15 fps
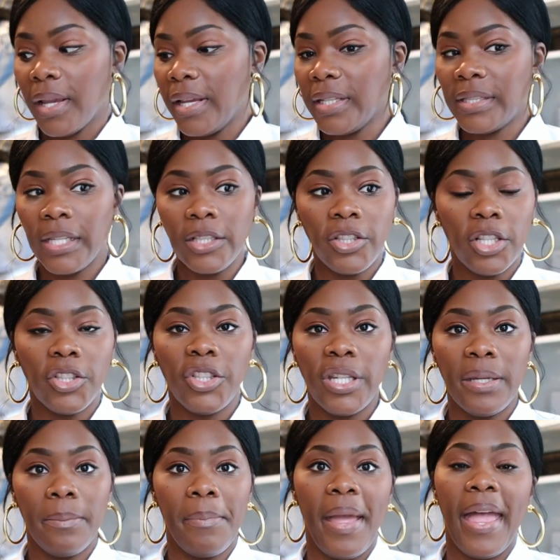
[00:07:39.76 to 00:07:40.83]
It's such a
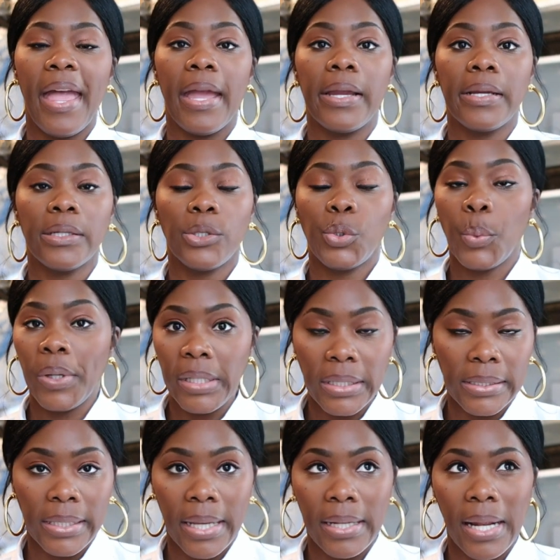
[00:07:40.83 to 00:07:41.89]
cheap bag, 20
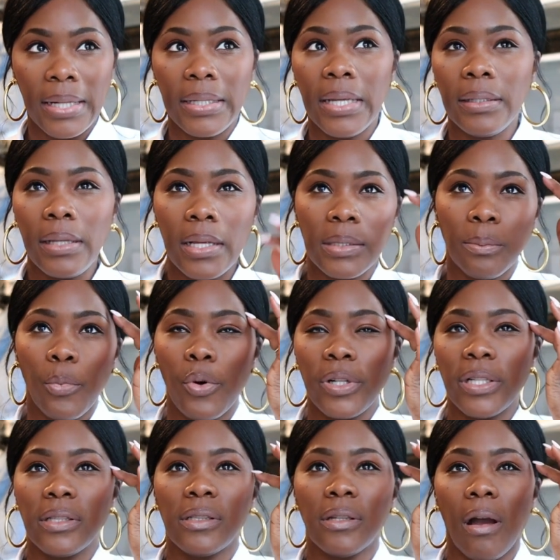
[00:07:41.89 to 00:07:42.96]
cent. I think that's more
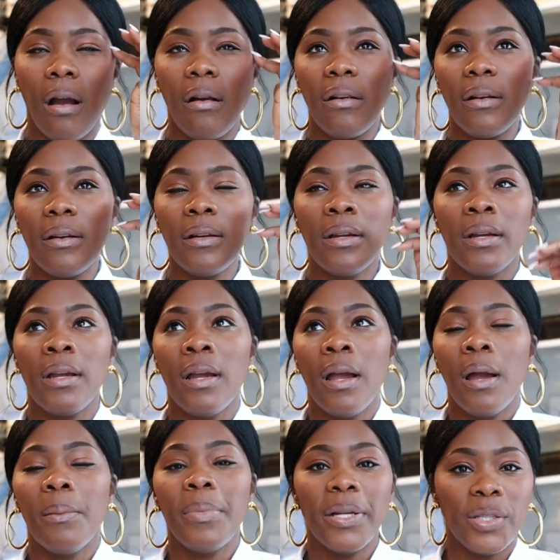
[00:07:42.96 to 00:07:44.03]
than Zara,
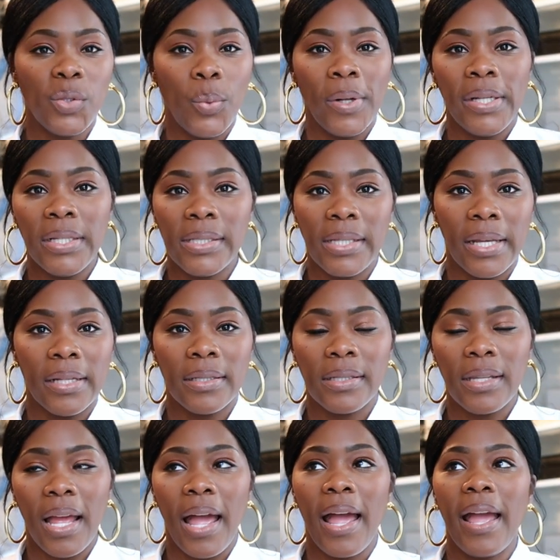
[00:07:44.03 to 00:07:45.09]
but 20
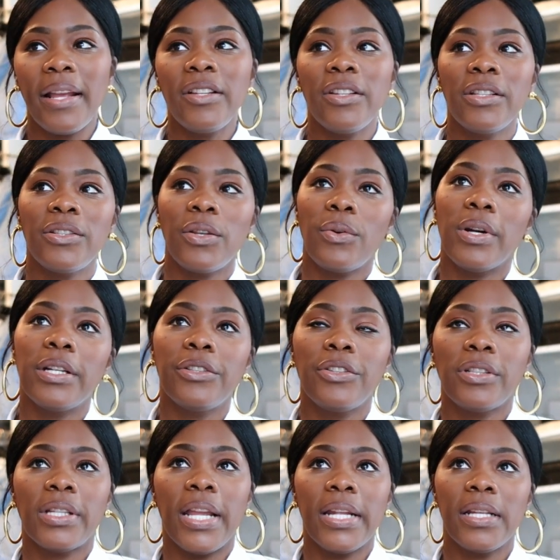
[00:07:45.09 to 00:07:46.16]
cents. I just don't
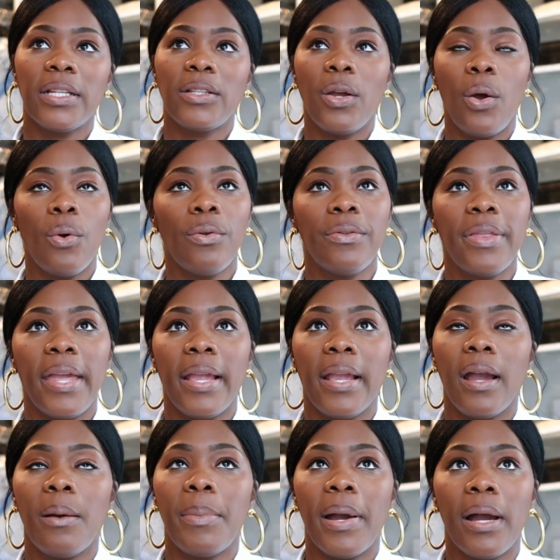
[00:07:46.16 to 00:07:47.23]
understand this whole thing
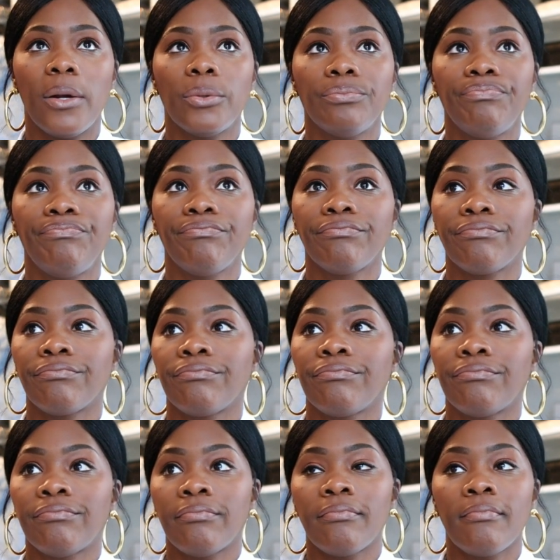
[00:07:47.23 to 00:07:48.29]
about
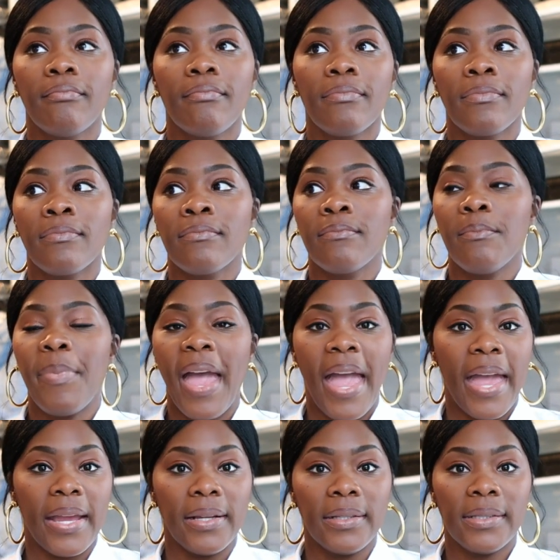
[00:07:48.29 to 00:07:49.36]

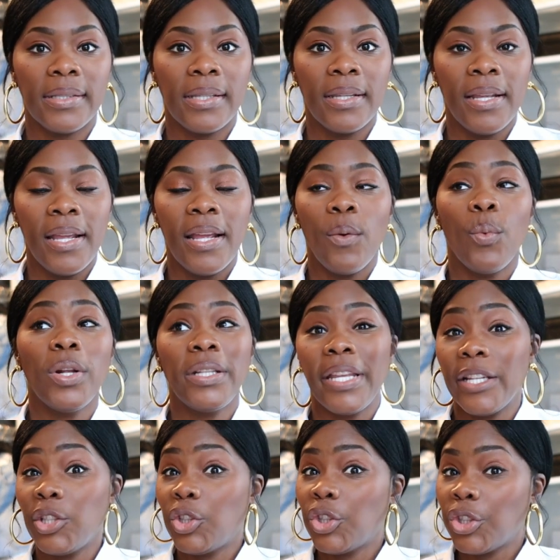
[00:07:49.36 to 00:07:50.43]
bags. What
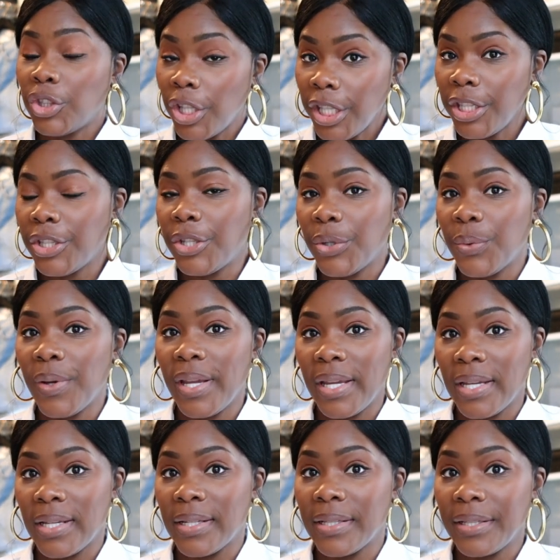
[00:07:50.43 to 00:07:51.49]
they should do
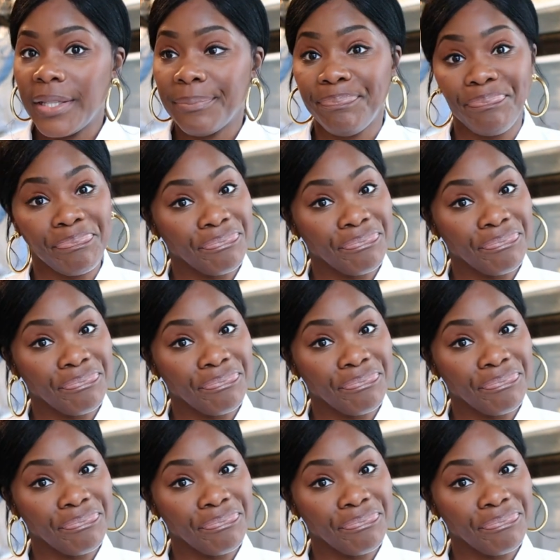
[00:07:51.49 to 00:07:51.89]
is